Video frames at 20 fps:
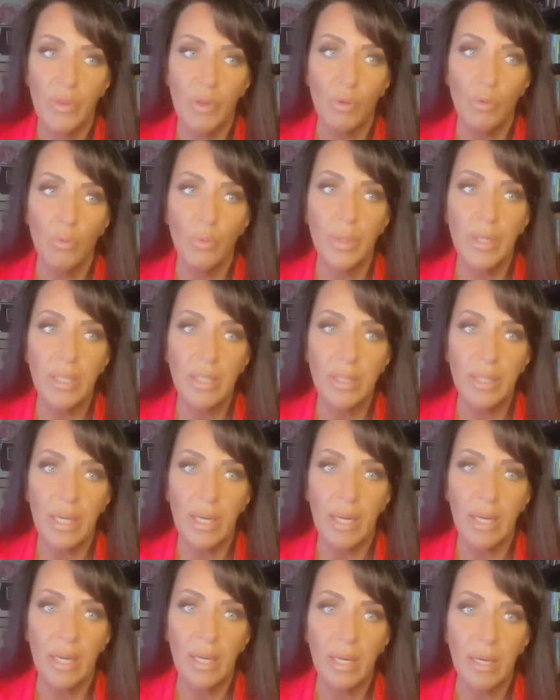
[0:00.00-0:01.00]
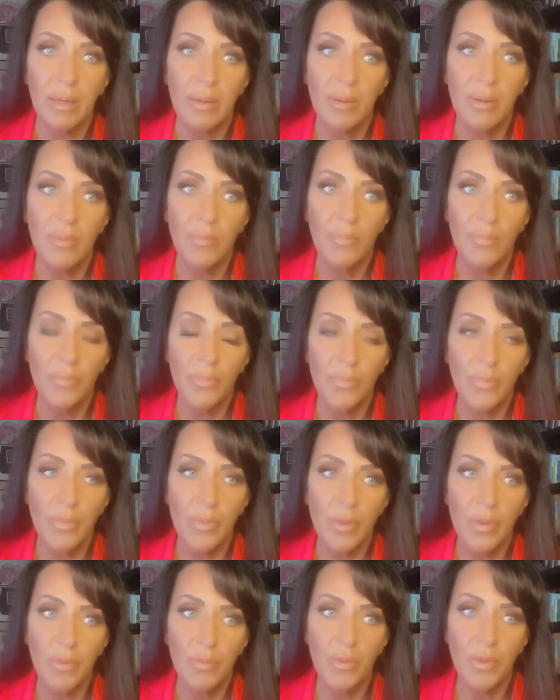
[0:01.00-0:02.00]
really
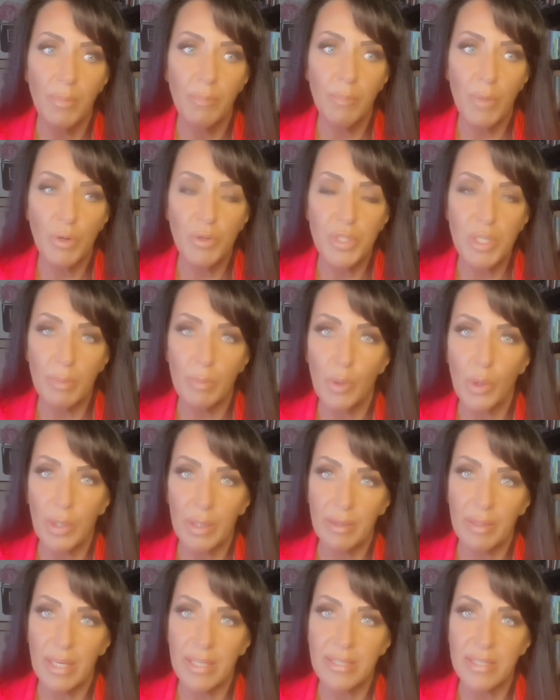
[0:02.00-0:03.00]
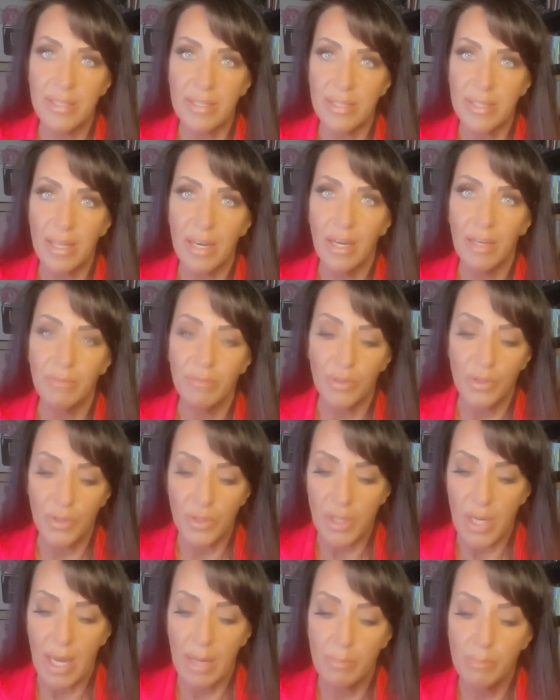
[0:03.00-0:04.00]
the most important lessons that I've
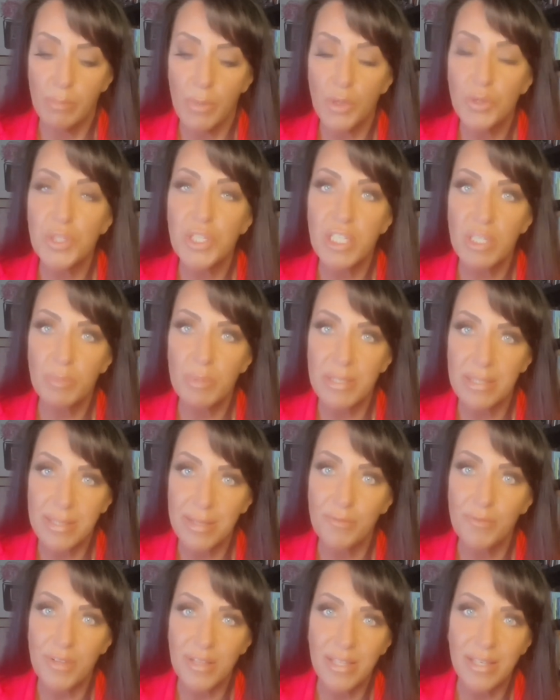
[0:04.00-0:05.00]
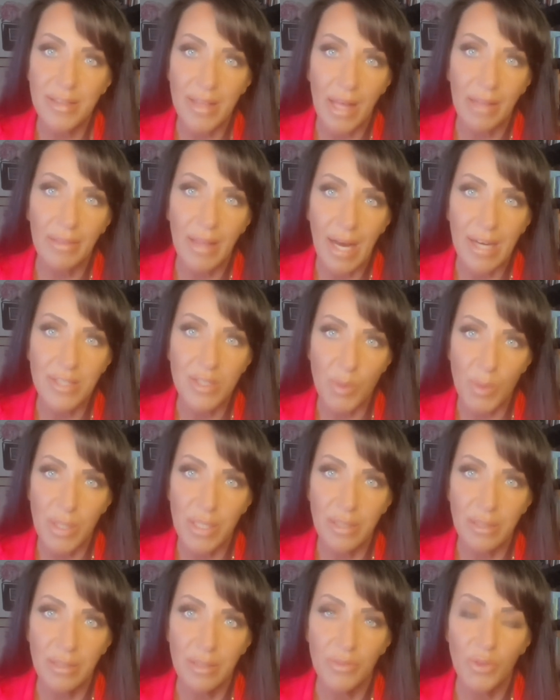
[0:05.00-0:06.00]
learned, and most specifically that last
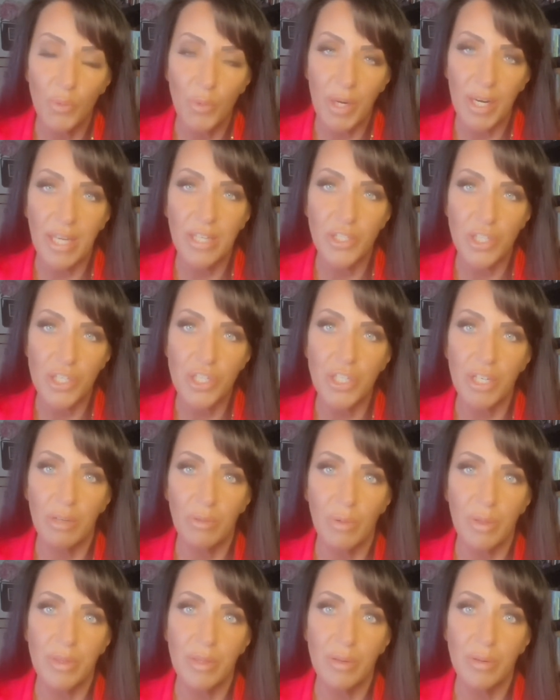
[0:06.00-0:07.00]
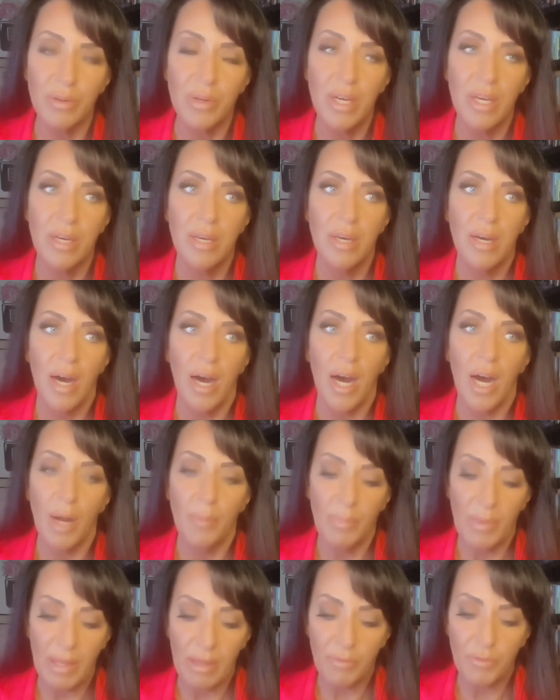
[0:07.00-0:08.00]
one, the one I just shared with you.
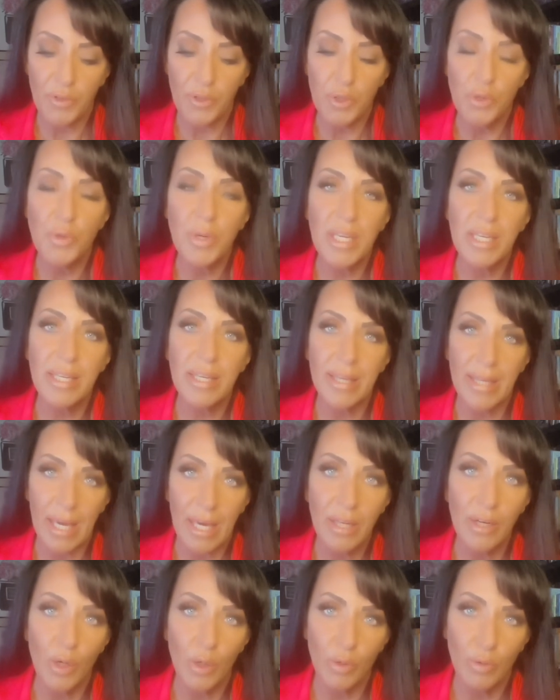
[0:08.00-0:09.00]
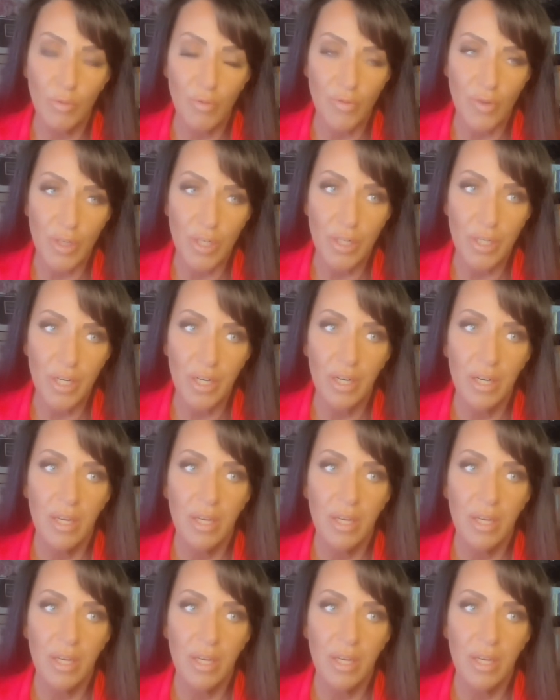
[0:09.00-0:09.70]
If you can get over